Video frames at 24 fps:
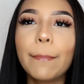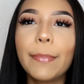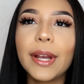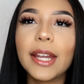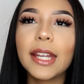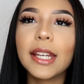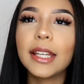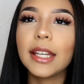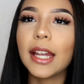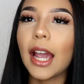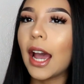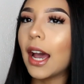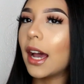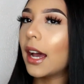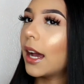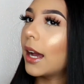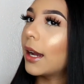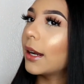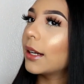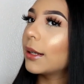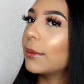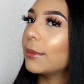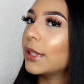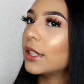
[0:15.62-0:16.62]
But yeah,
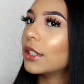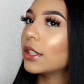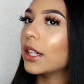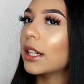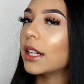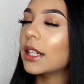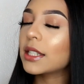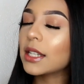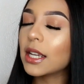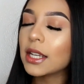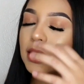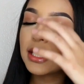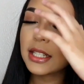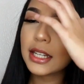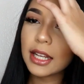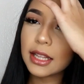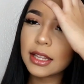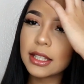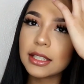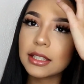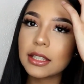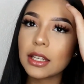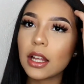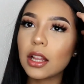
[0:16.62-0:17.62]
I'm going to be showing you guys how to
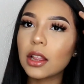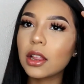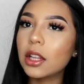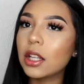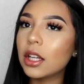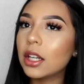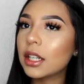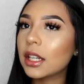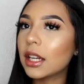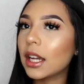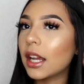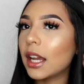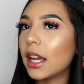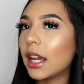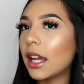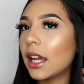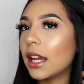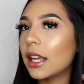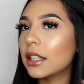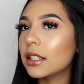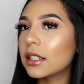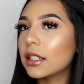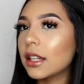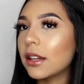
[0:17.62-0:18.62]
get this look,
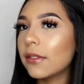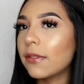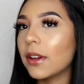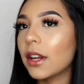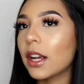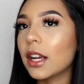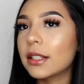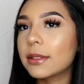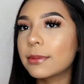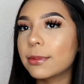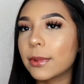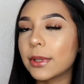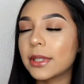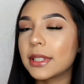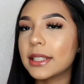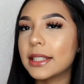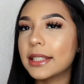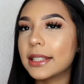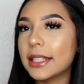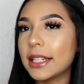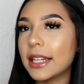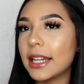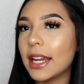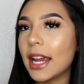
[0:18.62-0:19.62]
and if you guys want to
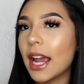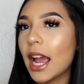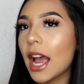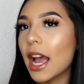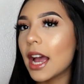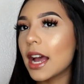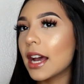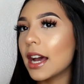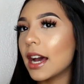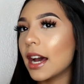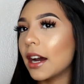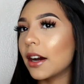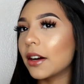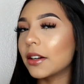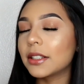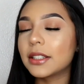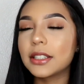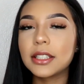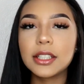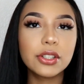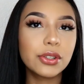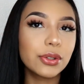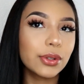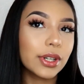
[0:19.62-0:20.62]
see how
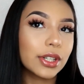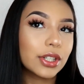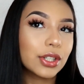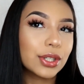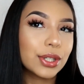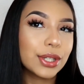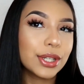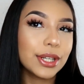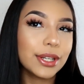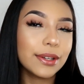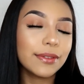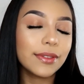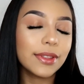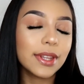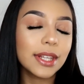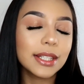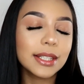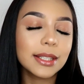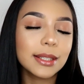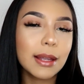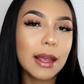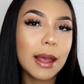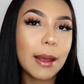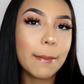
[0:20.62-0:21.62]
to achieve
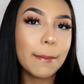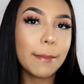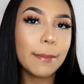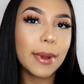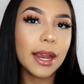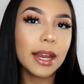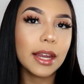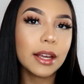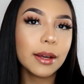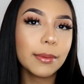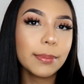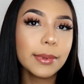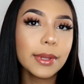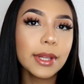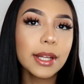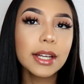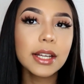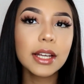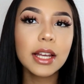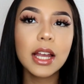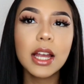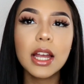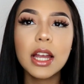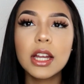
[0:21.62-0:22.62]
this makeup
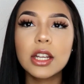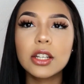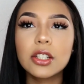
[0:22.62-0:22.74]
look,